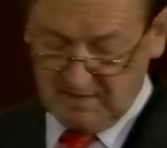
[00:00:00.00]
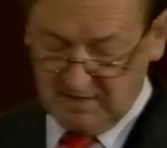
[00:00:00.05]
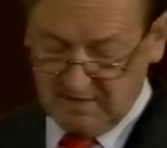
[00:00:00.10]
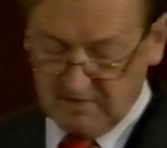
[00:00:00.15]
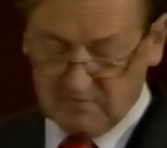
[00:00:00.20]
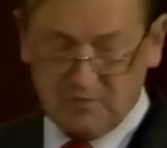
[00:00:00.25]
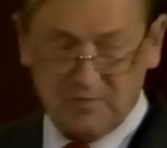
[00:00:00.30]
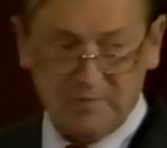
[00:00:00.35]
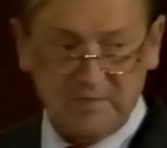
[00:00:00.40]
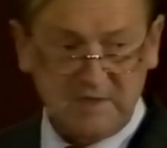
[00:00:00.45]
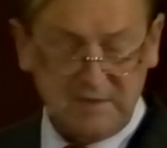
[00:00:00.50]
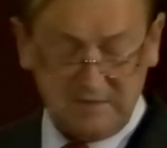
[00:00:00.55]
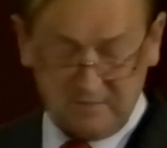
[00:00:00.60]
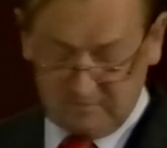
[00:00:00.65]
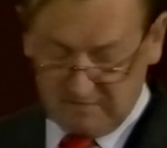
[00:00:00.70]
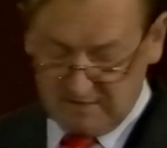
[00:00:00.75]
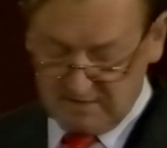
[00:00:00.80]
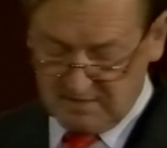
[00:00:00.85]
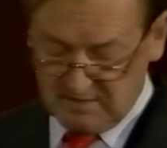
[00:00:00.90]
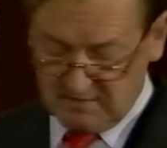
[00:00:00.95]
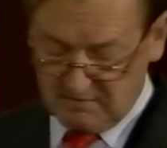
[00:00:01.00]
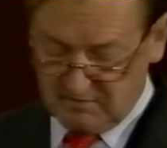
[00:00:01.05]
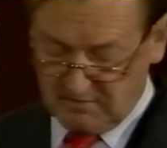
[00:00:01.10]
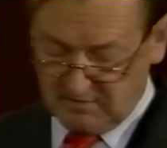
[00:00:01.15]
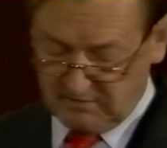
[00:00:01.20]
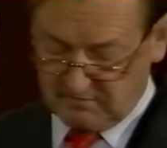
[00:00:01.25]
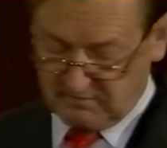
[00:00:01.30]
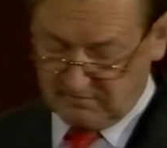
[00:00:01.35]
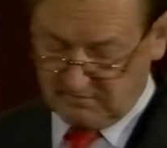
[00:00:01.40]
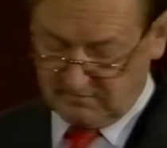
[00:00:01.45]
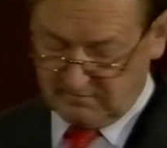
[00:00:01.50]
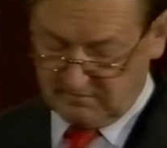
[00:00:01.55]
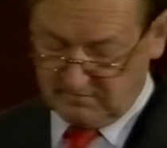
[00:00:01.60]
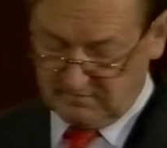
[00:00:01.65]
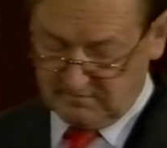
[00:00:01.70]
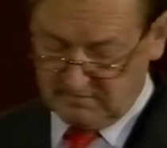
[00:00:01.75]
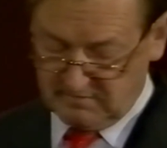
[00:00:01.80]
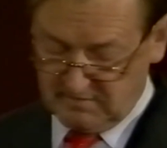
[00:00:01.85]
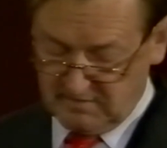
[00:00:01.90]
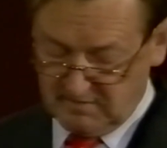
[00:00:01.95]
It will mean taking risks,
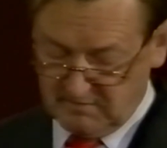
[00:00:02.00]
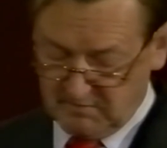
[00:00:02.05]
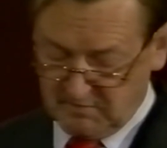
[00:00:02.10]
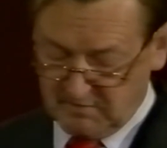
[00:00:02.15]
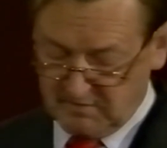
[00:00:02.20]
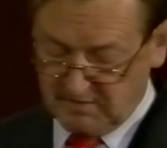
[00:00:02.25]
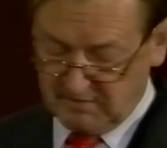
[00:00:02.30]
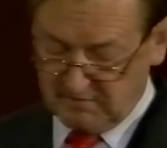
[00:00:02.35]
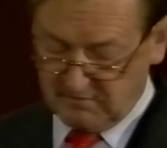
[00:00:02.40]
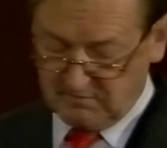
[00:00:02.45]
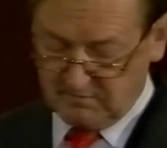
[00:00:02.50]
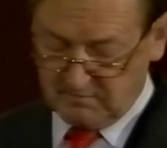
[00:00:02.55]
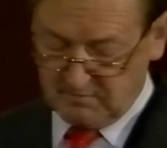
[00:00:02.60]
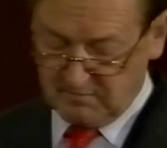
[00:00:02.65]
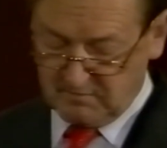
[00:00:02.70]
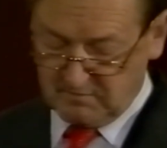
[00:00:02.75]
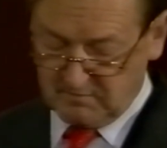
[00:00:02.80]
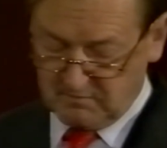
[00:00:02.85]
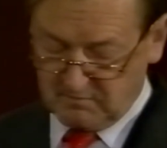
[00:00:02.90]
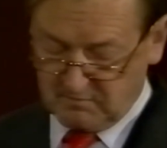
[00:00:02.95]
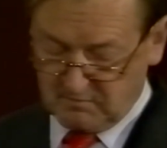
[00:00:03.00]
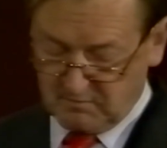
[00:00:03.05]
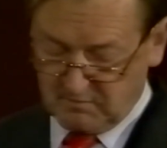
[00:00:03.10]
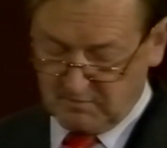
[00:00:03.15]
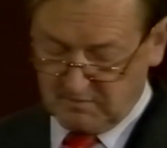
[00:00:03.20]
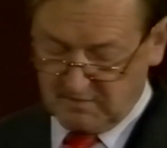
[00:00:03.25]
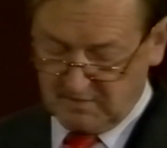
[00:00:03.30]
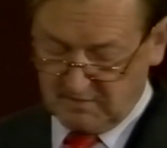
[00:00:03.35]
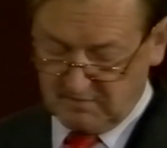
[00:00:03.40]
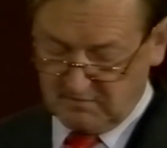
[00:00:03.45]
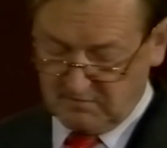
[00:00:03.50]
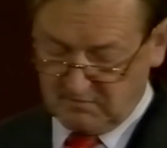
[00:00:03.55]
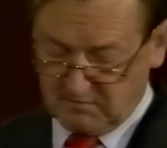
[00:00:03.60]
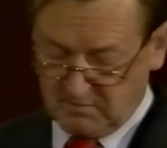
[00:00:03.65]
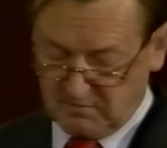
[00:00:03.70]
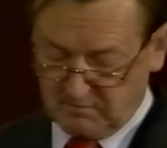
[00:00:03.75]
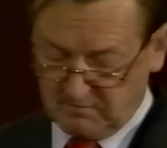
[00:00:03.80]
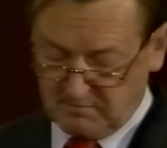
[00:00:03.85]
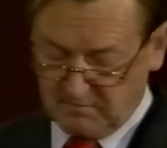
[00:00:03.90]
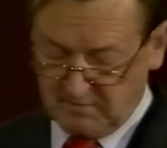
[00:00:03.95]
but that is
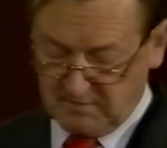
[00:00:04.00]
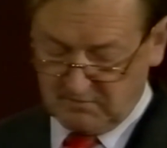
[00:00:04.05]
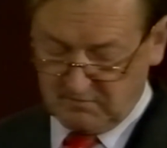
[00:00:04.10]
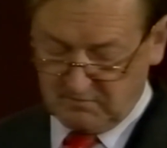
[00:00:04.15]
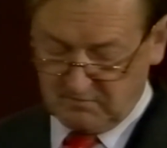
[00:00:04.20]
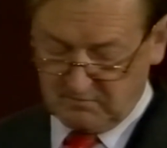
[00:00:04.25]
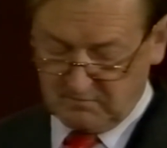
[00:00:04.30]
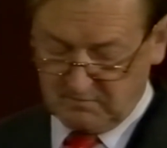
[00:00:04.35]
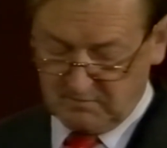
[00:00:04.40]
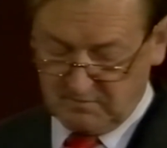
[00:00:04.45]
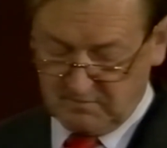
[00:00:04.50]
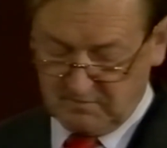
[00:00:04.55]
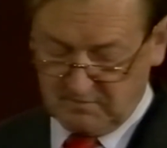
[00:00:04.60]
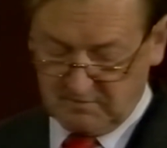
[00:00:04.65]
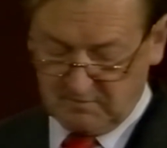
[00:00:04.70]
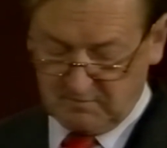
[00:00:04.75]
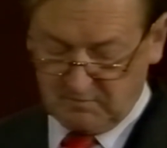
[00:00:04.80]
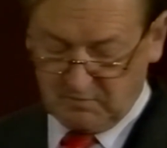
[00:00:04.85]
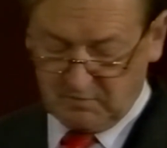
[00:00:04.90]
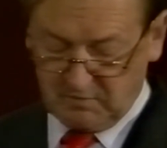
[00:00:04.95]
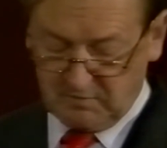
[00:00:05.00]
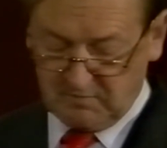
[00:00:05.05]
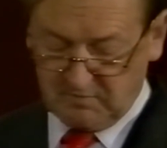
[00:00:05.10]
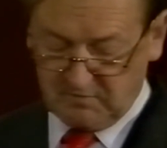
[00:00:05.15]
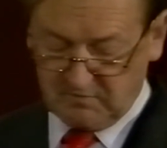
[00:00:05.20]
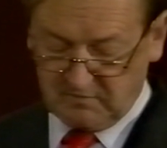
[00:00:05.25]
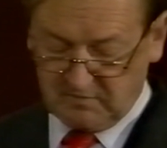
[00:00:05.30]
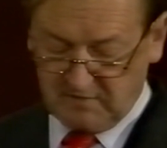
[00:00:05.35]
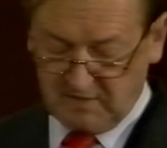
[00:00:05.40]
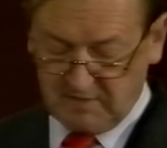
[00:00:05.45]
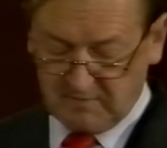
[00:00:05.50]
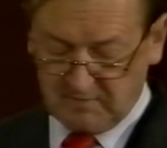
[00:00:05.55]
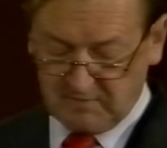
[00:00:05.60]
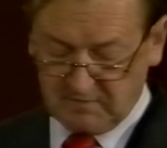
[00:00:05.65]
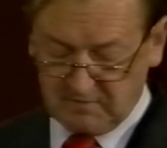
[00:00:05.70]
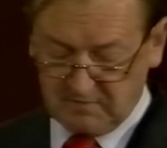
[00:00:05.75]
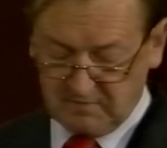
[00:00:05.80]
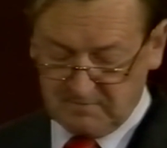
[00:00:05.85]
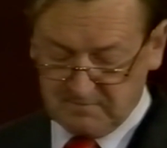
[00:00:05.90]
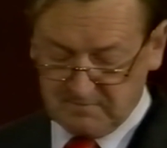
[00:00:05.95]
what much of the deployment of
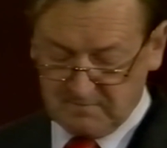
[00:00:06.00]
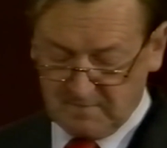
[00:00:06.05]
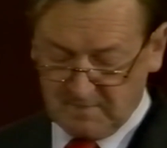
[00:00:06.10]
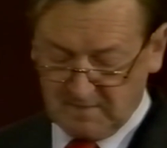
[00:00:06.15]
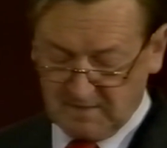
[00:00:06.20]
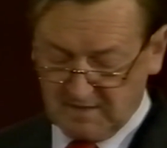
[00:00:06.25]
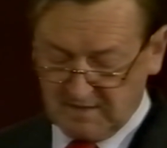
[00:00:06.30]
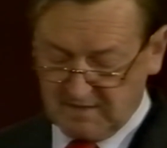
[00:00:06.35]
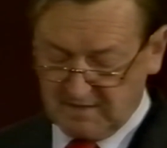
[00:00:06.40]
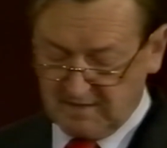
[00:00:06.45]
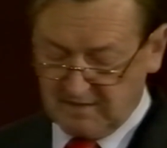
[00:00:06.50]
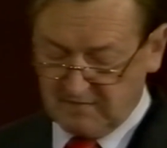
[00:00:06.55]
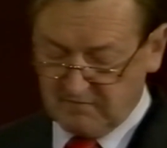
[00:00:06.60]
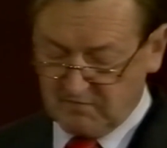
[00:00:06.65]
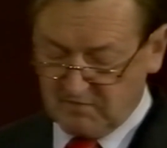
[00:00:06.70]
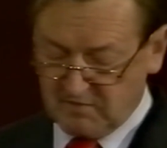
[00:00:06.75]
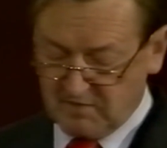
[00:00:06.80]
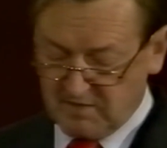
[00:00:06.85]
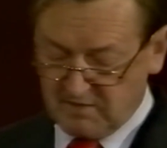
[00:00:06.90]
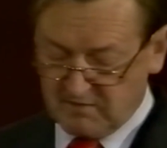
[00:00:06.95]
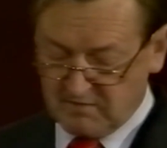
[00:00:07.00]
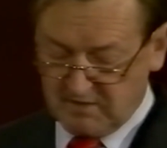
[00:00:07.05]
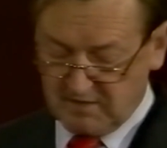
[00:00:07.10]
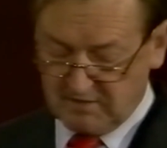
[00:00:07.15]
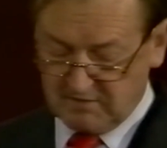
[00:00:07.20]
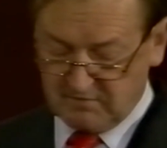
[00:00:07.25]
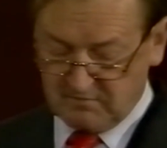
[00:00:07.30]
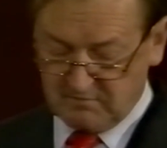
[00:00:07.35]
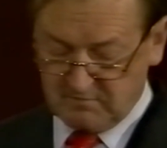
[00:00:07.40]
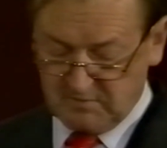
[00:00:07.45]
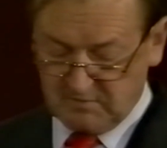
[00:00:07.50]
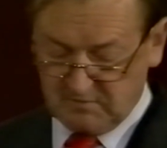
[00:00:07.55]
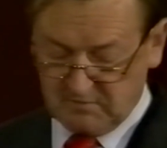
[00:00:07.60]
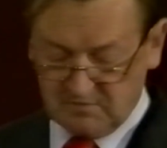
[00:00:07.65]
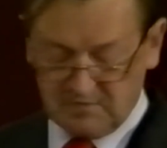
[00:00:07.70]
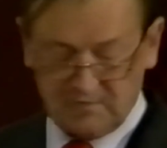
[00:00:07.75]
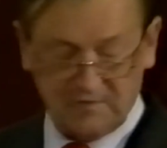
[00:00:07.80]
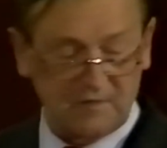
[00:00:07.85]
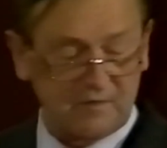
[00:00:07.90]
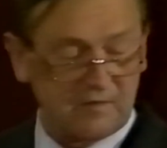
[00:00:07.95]
capital and everyday round of
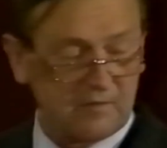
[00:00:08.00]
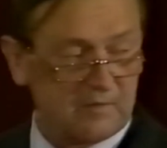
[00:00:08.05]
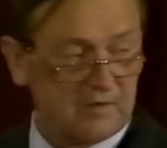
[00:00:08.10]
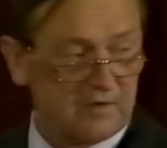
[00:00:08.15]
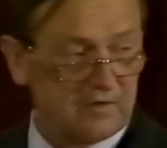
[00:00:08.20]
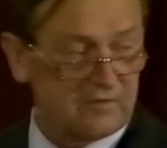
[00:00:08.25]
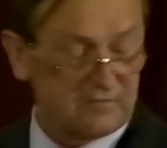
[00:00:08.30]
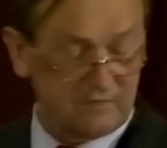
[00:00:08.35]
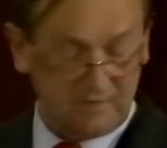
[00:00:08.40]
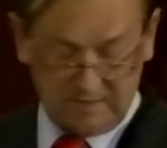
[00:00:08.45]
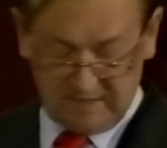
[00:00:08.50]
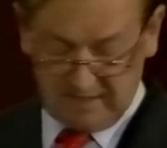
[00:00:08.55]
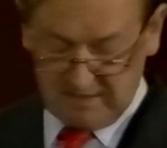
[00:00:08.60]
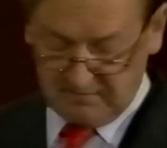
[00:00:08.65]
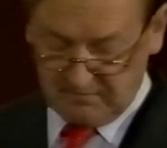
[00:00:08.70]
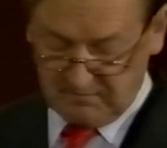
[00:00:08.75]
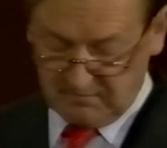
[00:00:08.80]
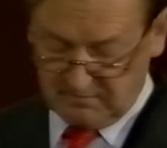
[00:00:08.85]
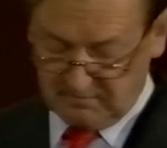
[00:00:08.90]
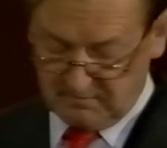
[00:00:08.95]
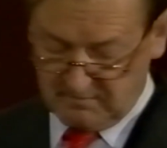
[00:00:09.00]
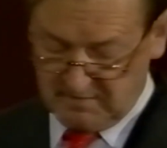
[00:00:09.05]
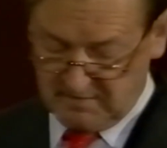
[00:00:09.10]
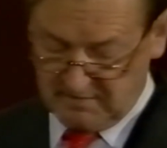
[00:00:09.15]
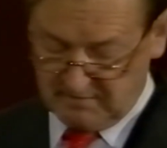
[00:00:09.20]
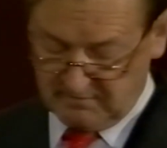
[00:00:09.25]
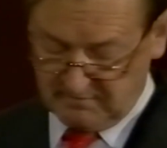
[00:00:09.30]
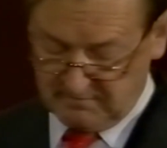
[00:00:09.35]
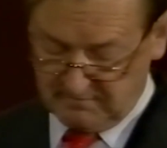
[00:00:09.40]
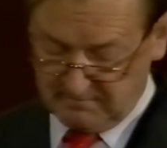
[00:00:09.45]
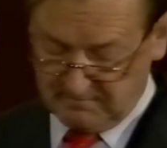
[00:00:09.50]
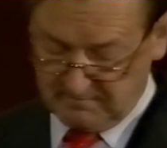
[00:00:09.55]
business and commercial life is about.